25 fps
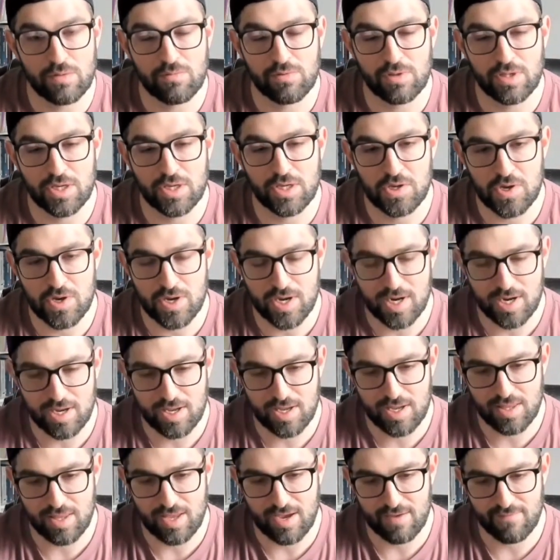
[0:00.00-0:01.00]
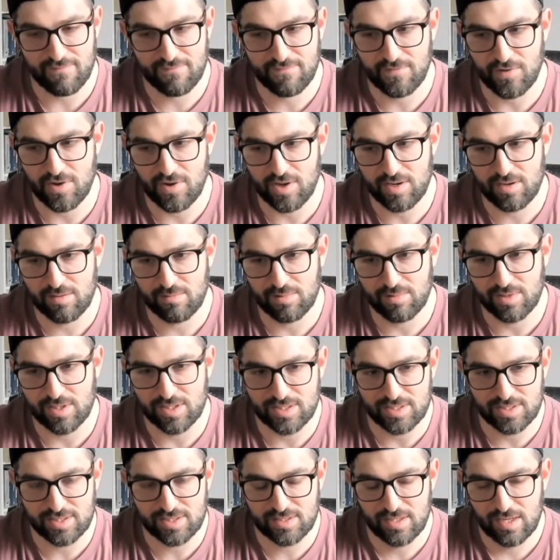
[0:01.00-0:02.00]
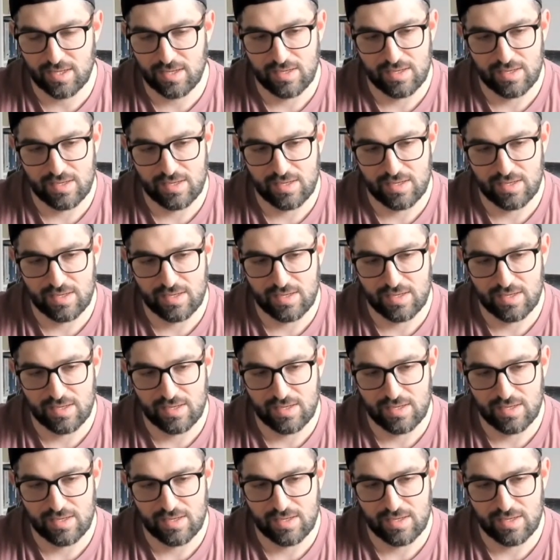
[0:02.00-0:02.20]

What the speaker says: really good in that foot was